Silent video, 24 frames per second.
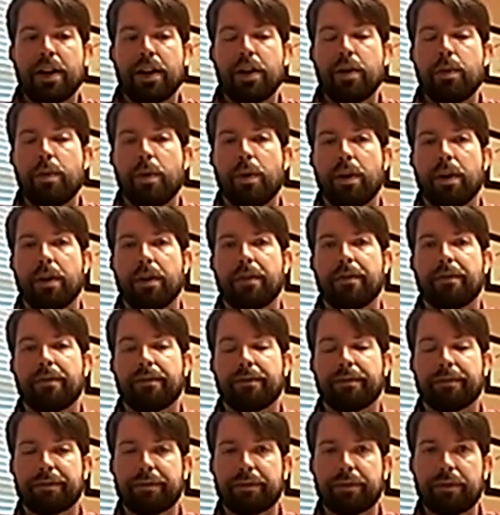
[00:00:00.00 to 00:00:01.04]
You want
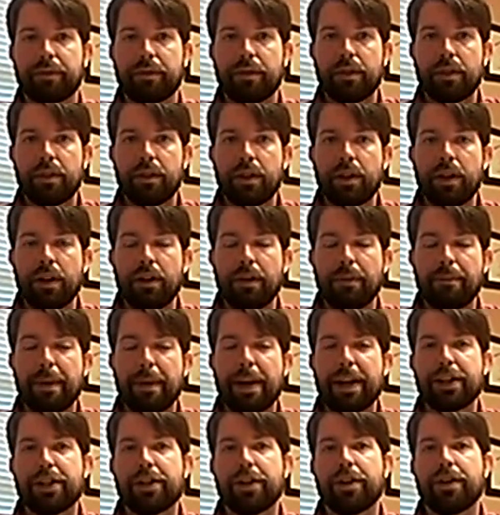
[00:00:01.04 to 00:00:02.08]
to
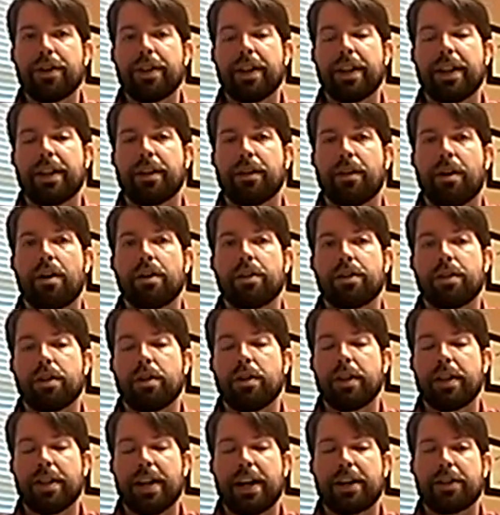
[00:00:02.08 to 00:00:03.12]
make sure that the
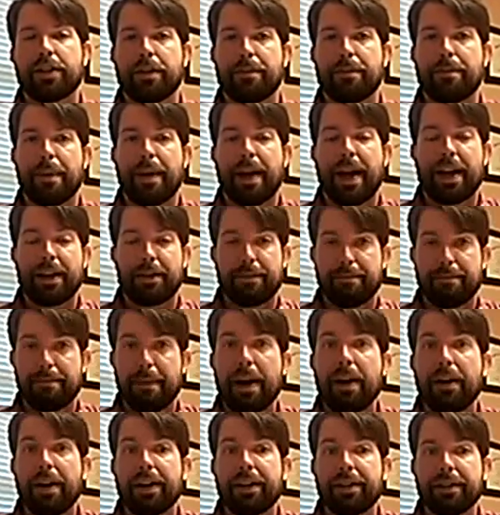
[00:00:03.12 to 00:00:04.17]
lawsuit has
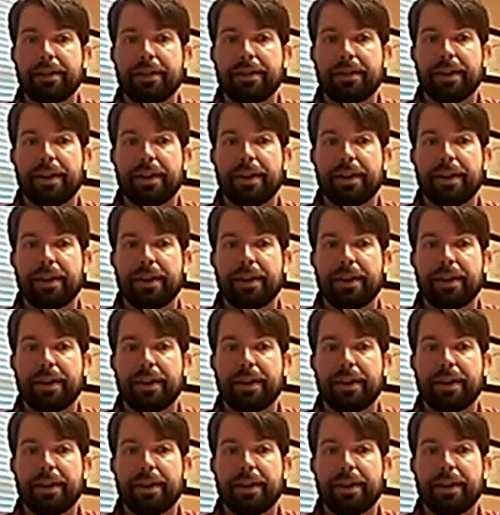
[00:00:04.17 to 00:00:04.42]
merit,